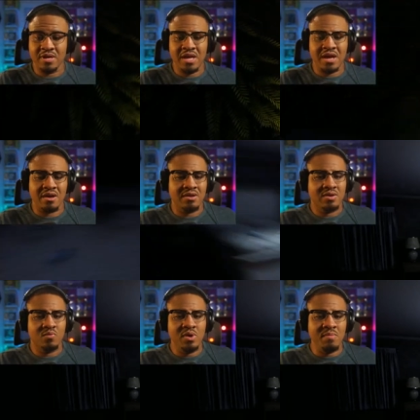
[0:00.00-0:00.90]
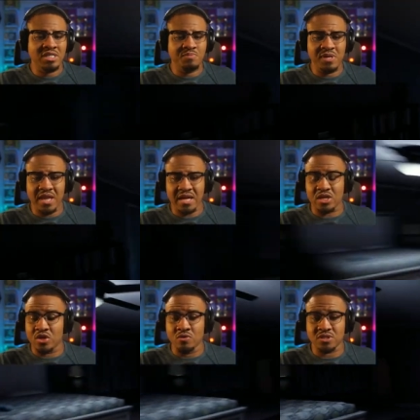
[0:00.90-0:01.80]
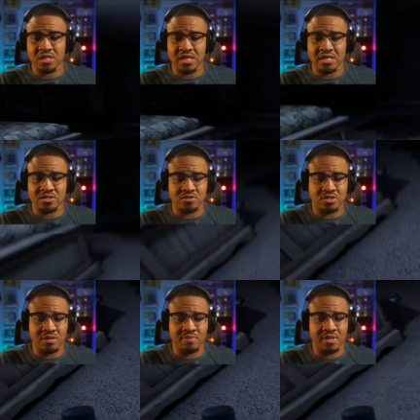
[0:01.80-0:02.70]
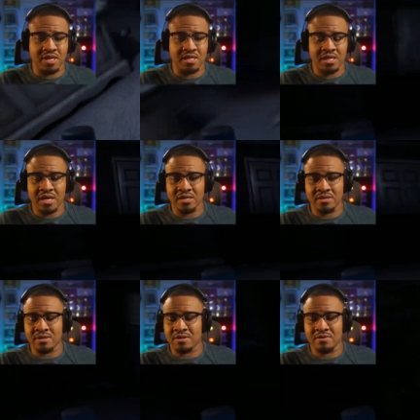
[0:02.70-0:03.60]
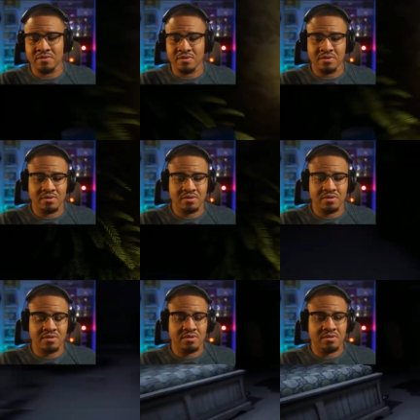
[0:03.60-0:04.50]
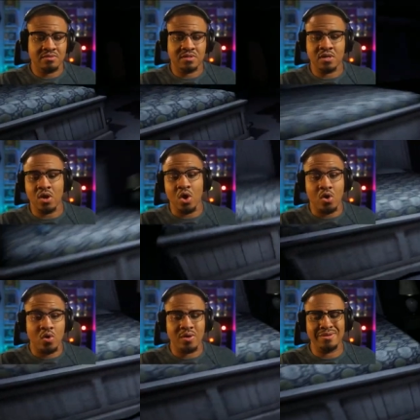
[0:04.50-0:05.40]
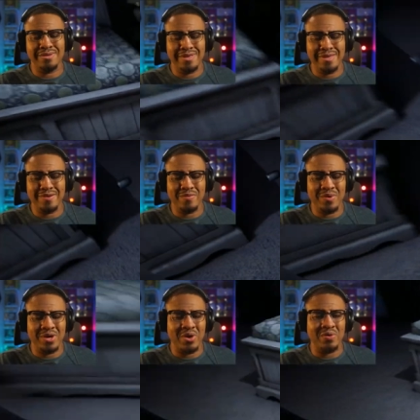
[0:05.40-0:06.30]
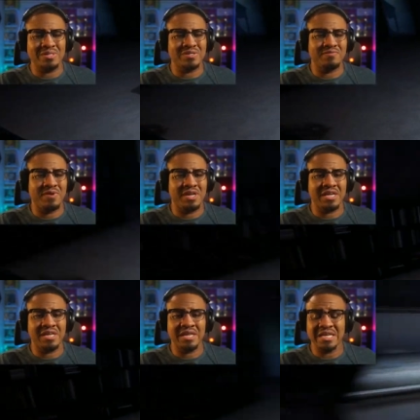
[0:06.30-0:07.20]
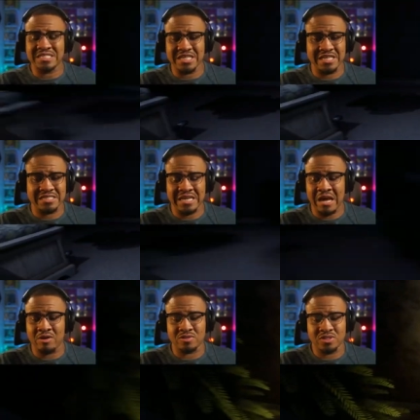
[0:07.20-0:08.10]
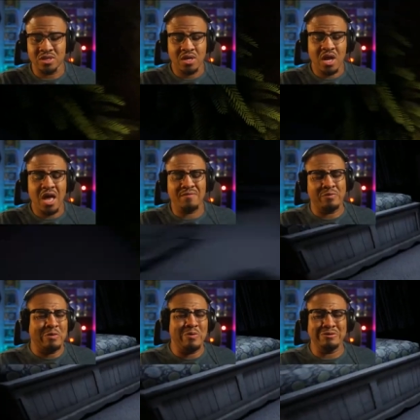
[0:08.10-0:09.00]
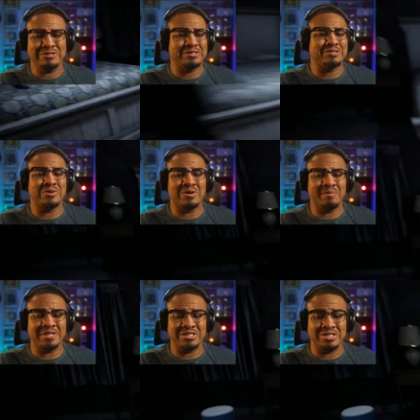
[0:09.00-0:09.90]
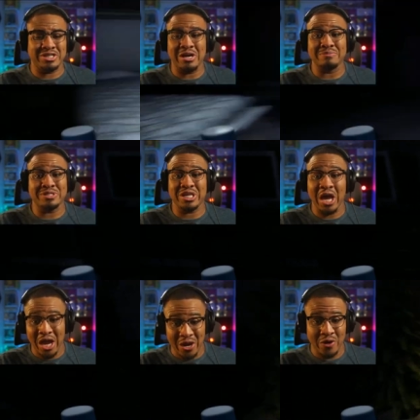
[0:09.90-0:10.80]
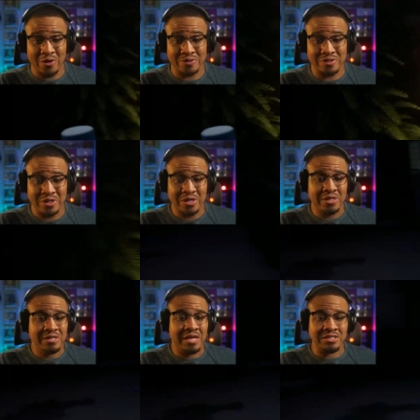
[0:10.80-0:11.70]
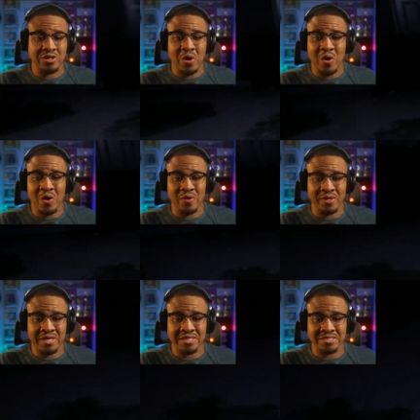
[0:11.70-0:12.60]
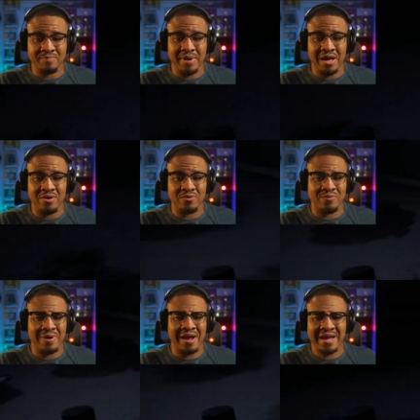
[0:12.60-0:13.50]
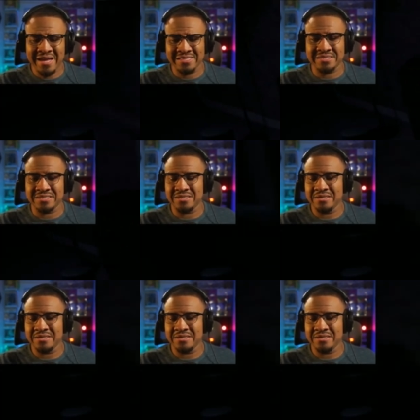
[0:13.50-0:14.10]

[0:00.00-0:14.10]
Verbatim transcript: Yeah. We must be like used to this or something like that, you know? It's like, oh, we're going to freaking Lixiang's house. Of course there's going to be jump scares. That's all that he's about, right?